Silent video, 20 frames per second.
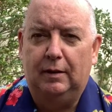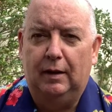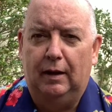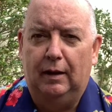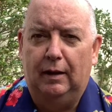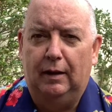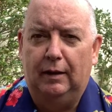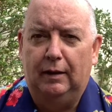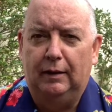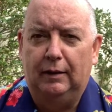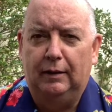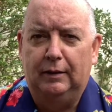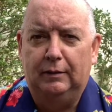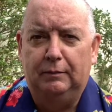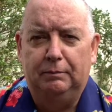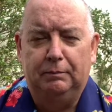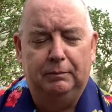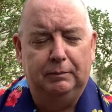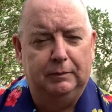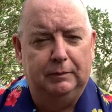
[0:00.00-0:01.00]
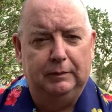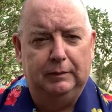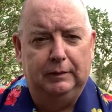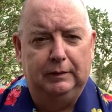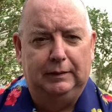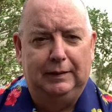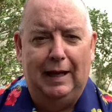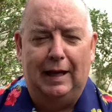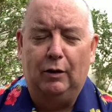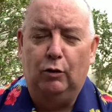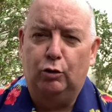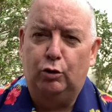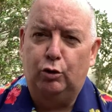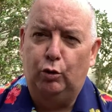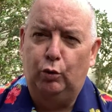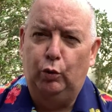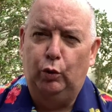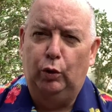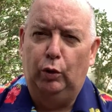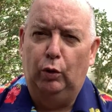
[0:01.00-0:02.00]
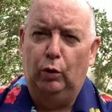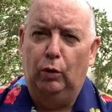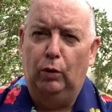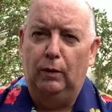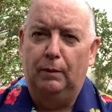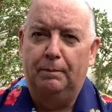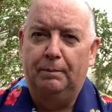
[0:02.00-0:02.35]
a day or two ago